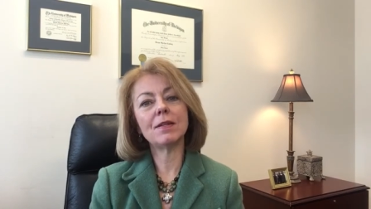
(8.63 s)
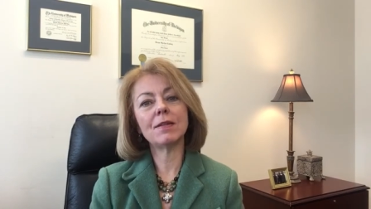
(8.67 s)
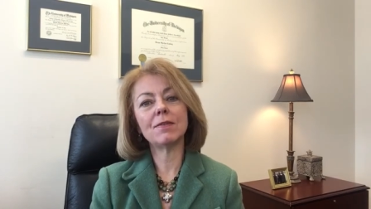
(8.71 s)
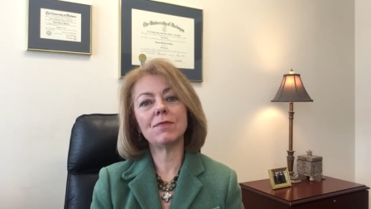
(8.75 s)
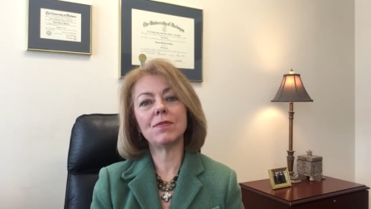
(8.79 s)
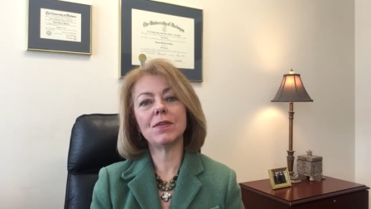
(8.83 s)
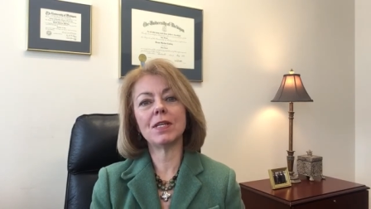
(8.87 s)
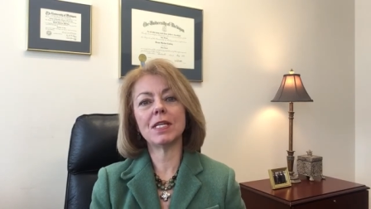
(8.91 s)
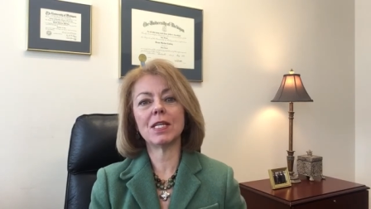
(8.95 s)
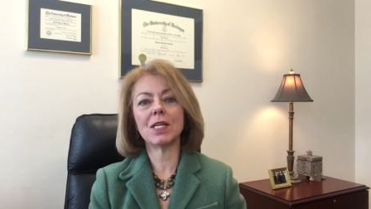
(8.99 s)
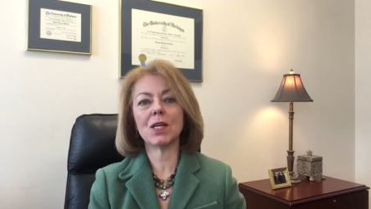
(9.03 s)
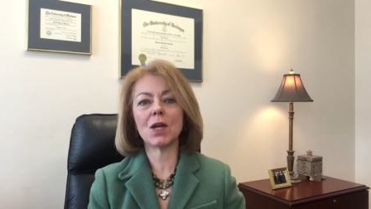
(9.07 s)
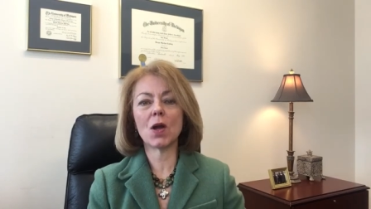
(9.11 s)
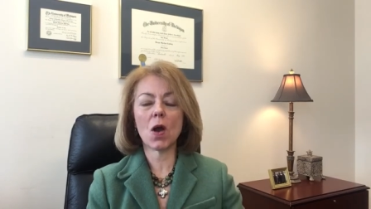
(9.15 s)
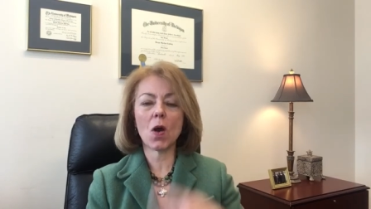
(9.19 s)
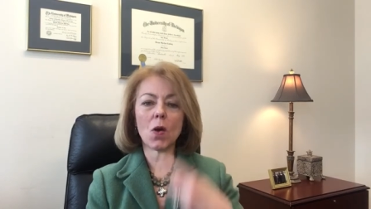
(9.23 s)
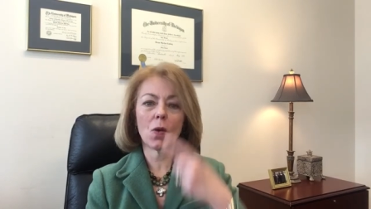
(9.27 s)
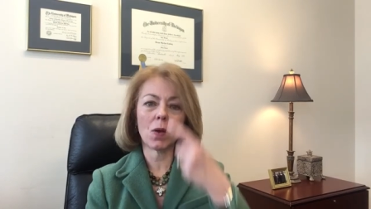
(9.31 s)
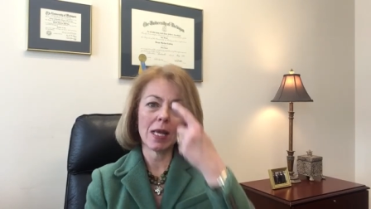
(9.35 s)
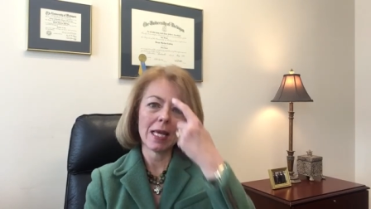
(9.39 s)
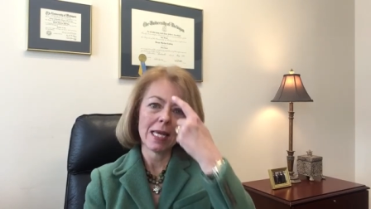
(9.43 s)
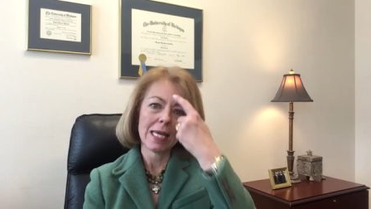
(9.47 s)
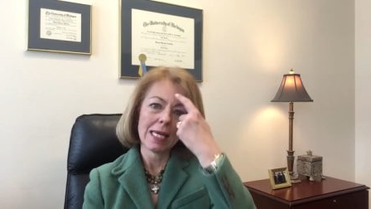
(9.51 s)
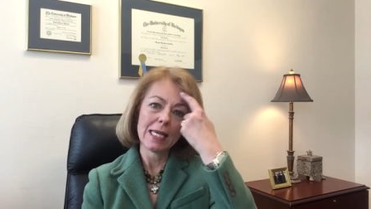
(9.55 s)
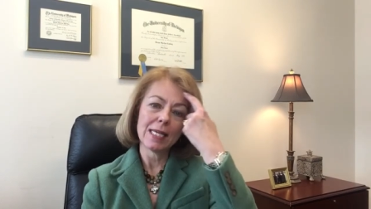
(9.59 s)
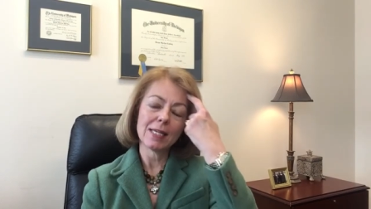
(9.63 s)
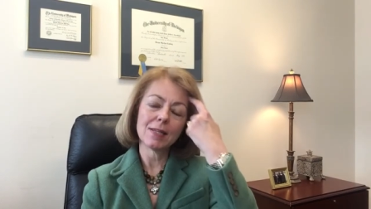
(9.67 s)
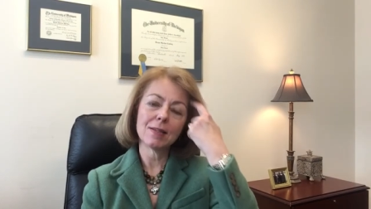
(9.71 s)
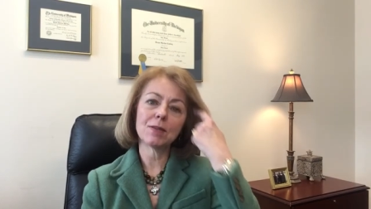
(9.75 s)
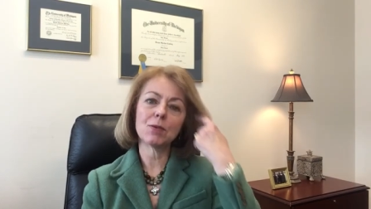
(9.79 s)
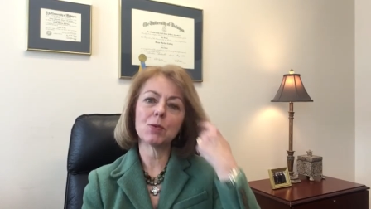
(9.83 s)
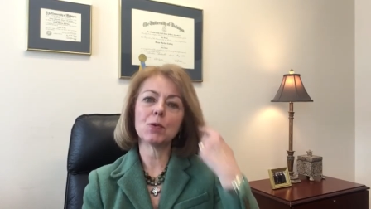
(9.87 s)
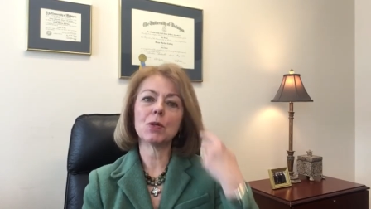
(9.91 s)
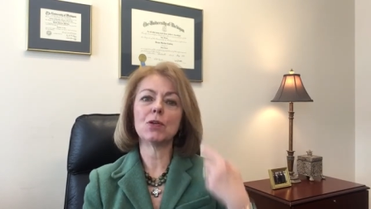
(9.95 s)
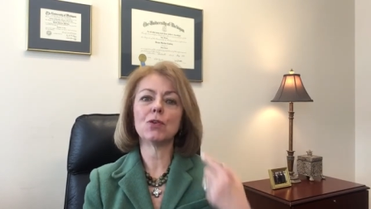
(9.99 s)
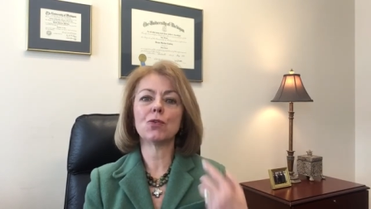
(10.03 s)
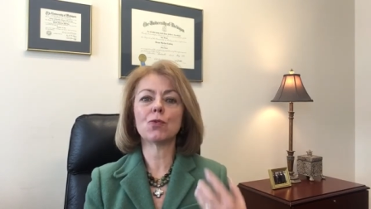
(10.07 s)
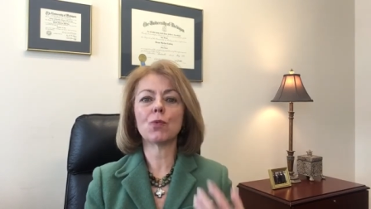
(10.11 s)
video is to
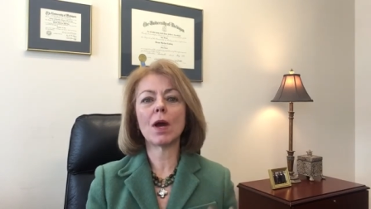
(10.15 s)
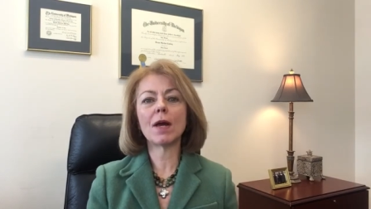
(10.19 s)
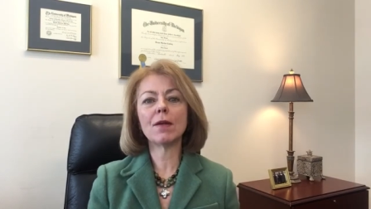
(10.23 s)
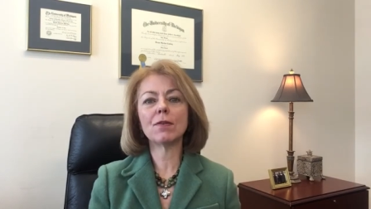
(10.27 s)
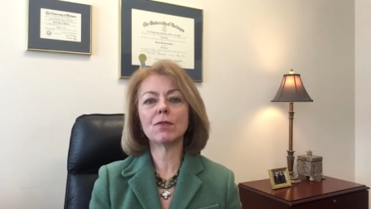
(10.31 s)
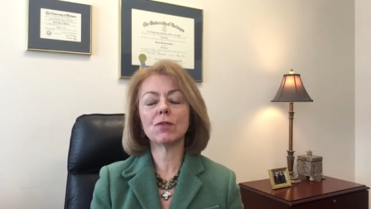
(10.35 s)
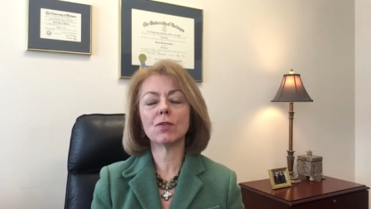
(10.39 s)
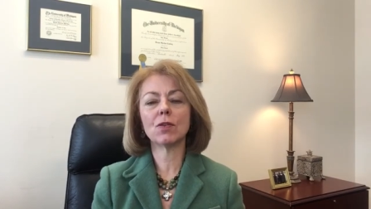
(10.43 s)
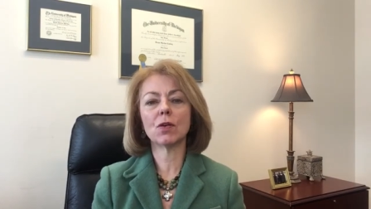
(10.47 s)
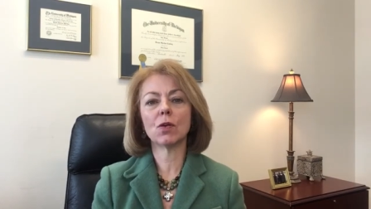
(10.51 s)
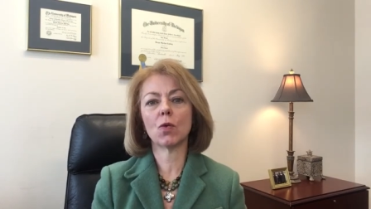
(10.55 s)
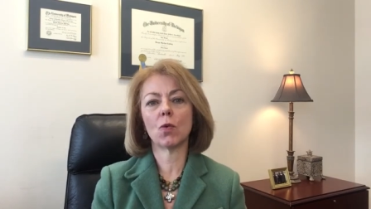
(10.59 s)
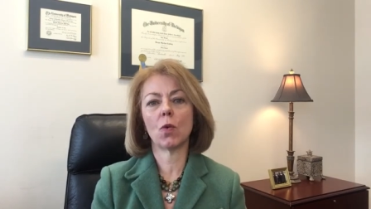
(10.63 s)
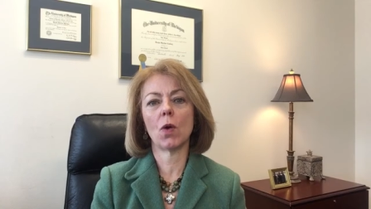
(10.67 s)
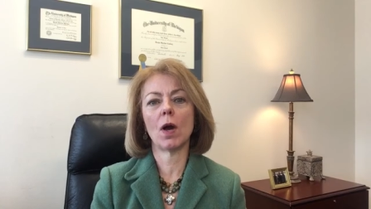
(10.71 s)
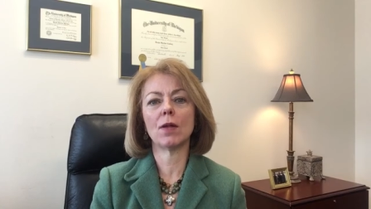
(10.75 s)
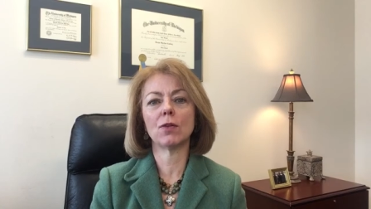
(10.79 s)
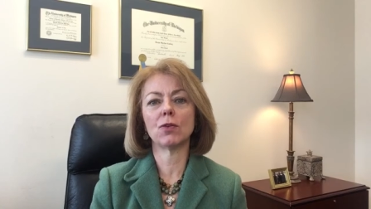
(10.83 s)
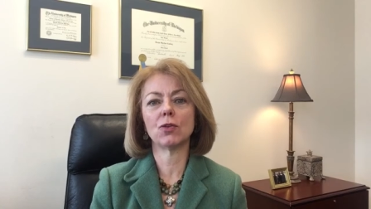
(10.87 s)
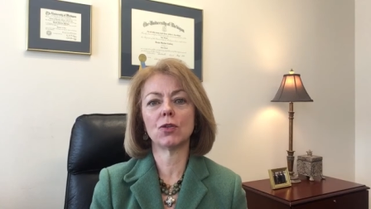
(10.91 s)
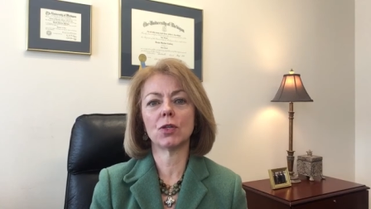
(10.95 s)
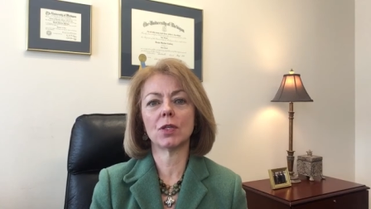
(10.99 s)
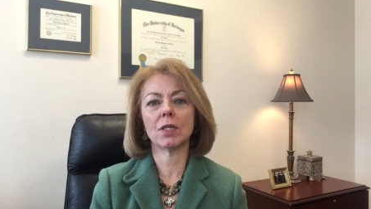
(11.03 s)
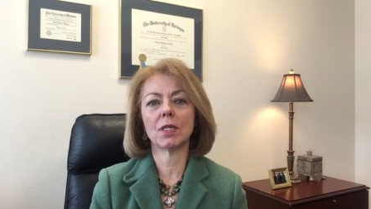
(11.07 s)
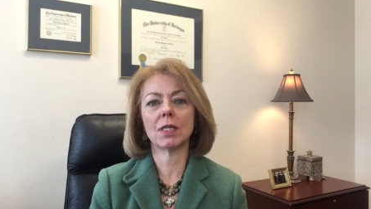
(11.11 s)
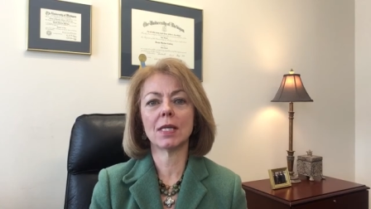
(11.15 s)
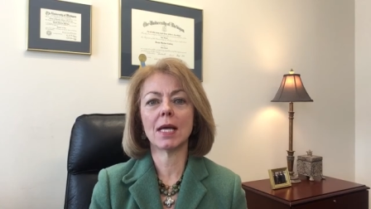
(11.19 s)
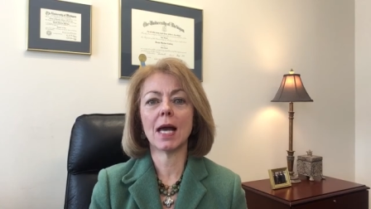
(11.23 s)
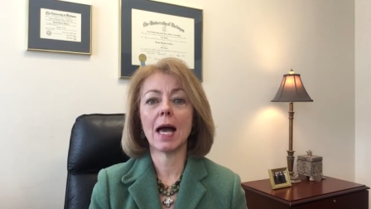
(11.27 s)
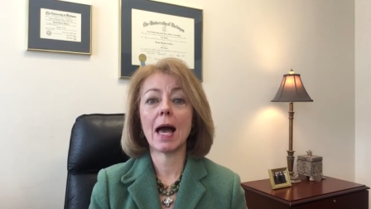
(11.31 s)
address the question,